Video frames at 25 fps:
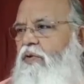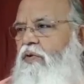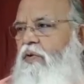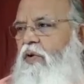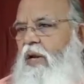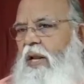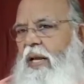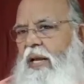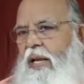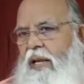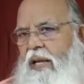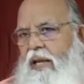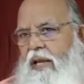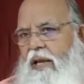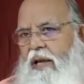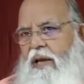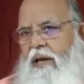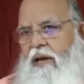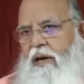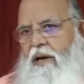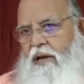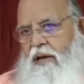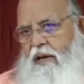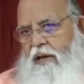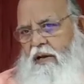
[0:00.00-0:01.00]
So, like
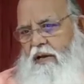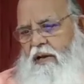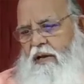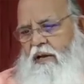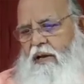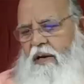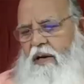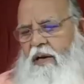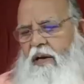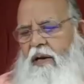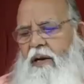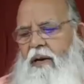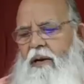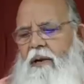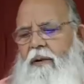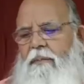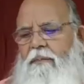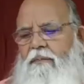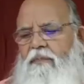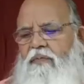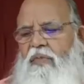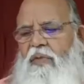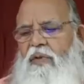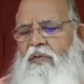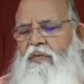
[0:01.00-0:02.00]
here,
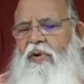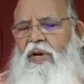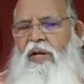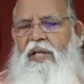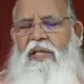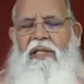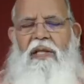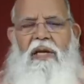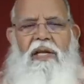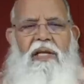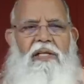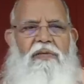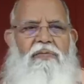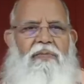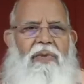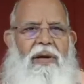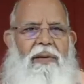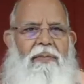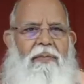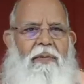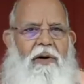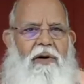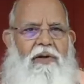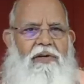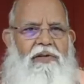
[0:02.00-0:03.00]
um, Virendra is my
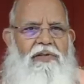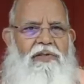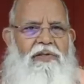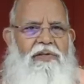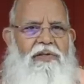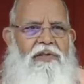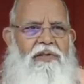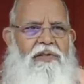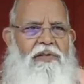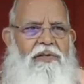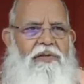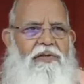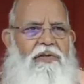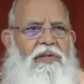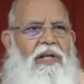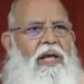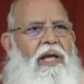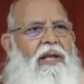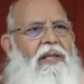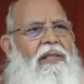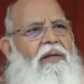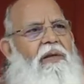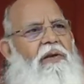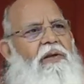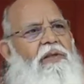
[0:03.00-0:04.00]
boss,
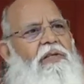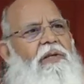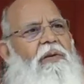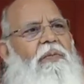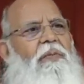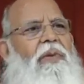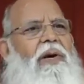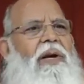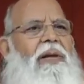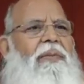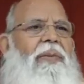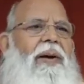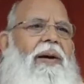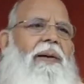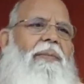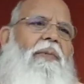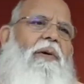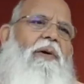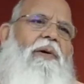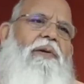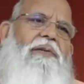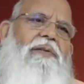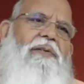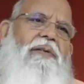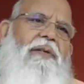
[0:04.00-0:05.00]
there, there was somebody my
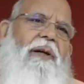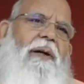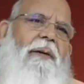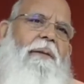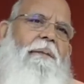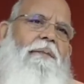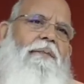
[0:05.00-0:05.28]
boss.